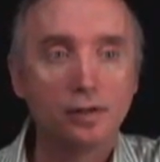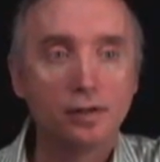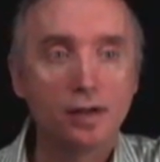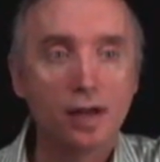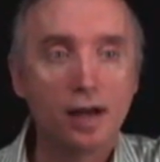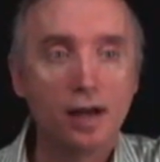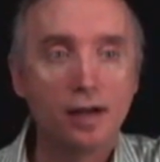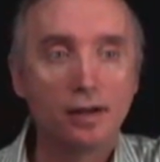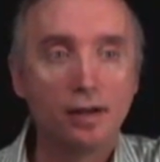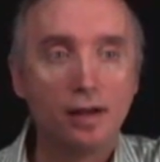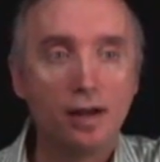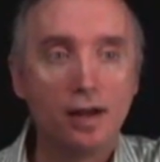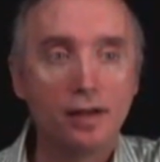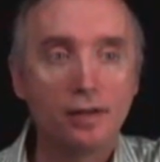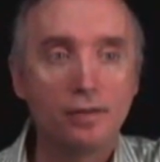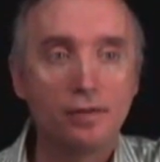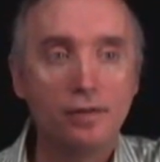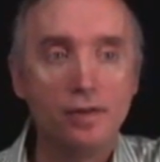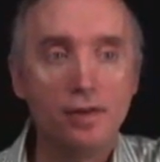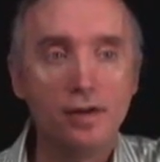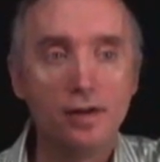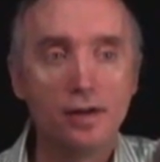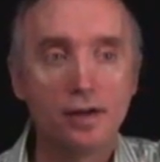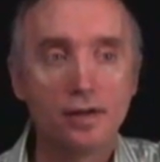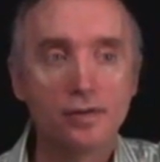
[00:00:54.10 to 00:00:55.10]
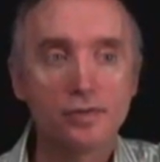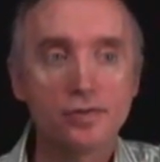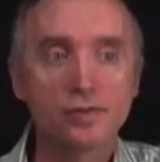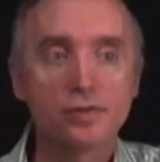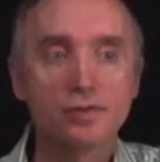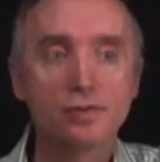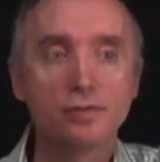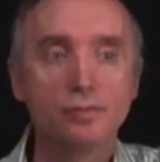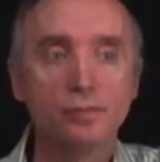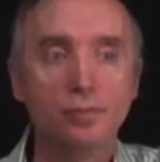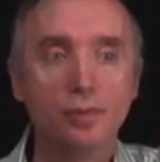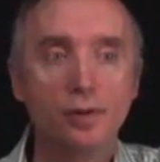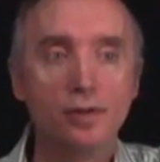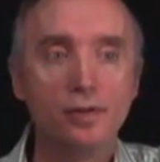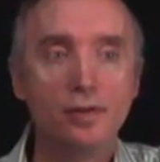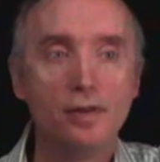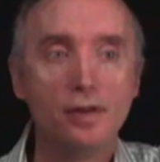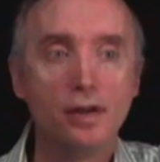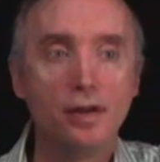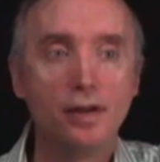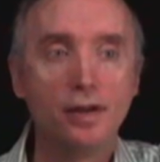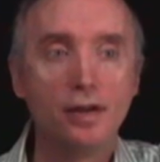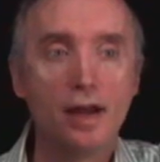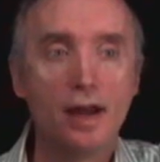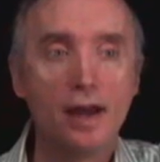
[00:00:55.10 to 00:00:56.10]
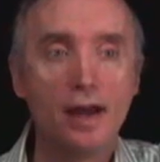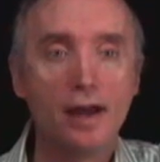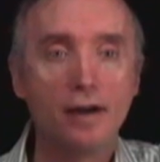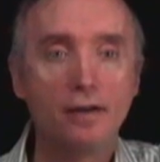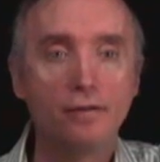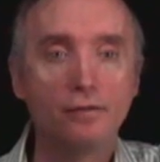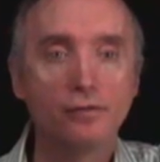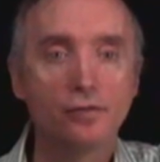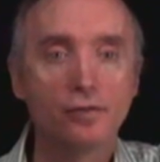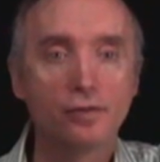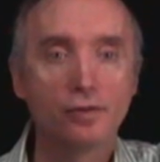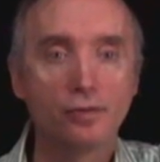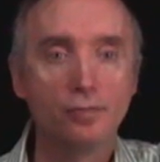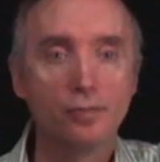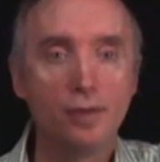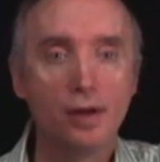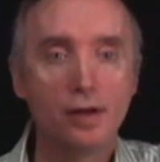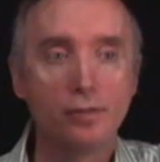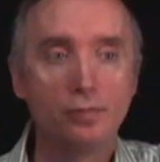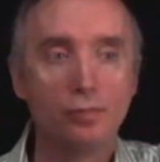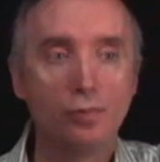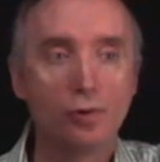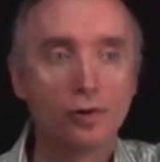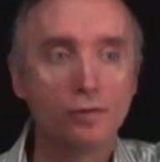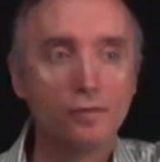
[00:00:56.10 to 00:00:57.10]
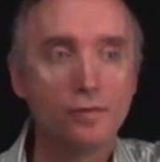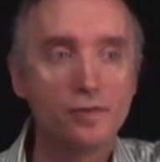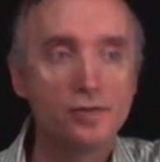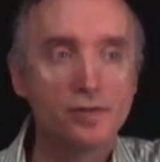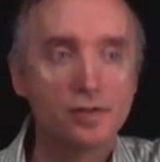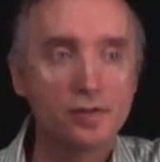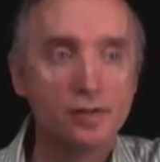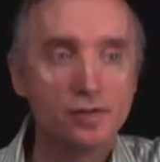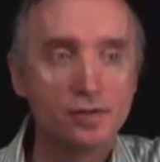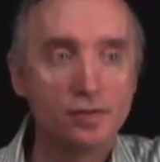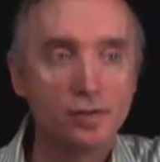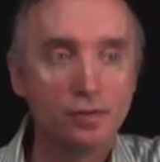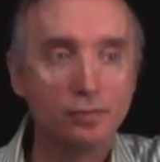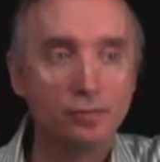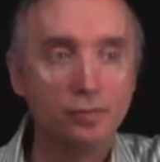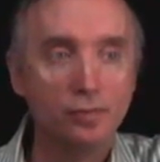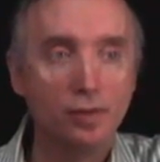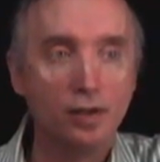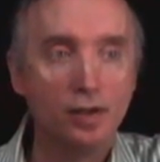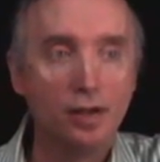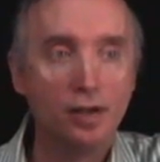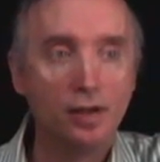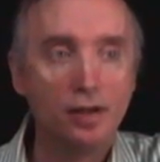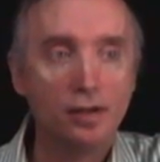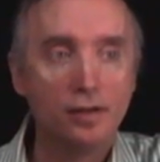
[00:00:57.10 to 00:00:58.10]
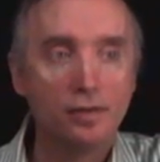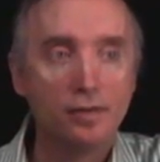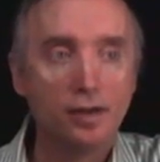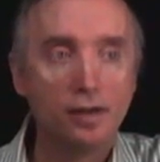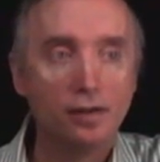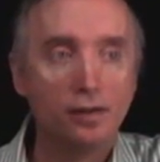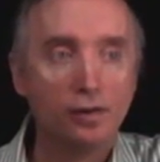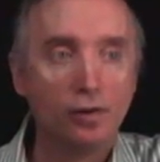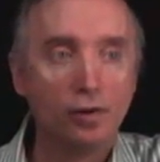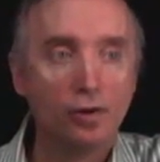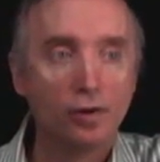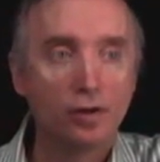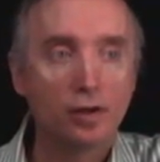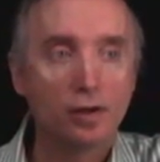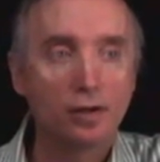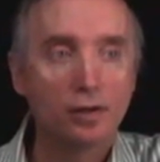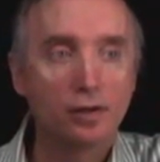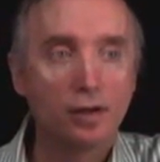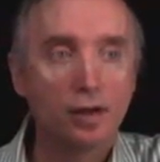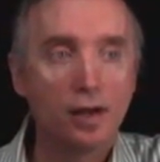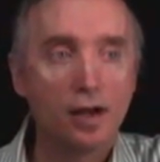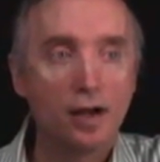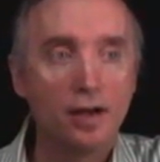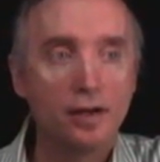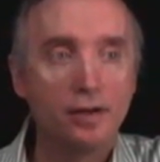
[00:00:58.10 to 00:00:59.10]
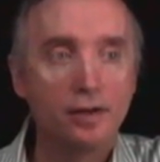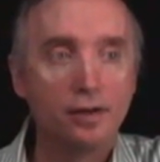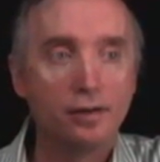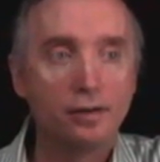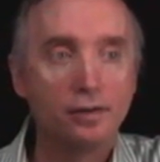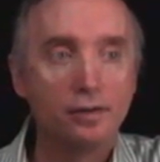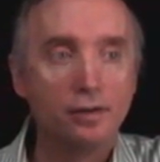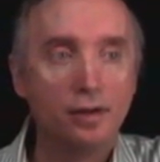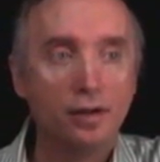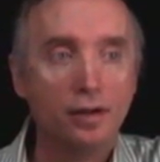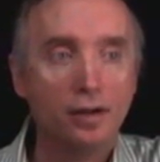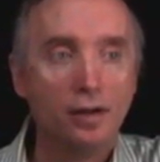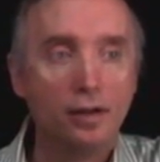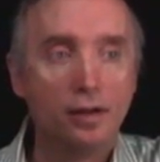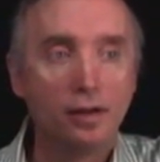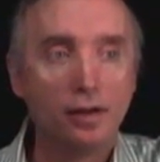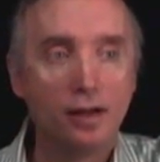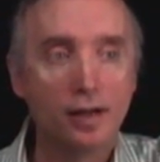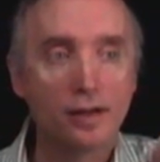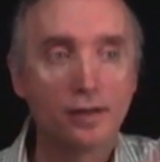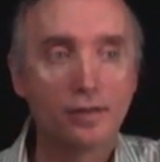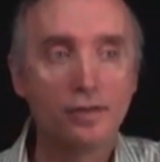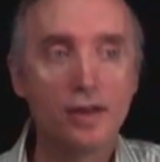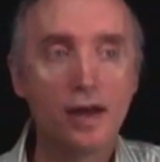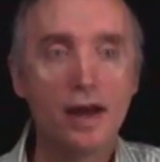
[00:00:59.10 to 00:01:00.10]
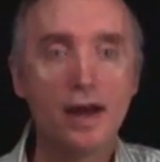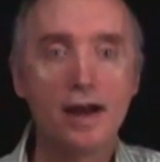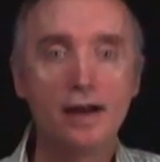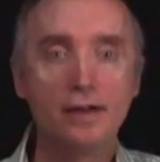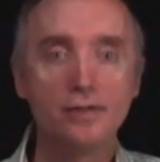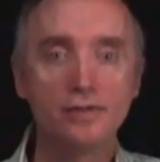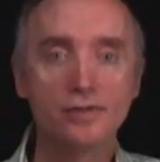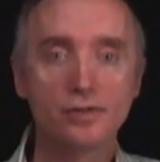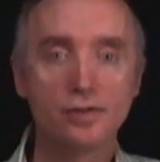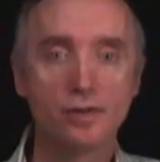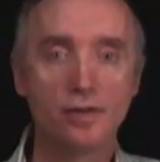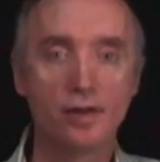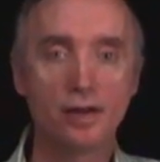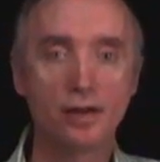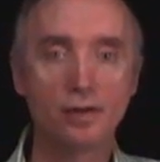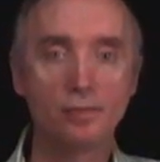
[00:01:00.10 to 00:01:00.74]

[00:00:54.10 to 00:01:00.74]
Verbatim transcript: kind of like this, but then after metamorphism, they look kind of like that, so they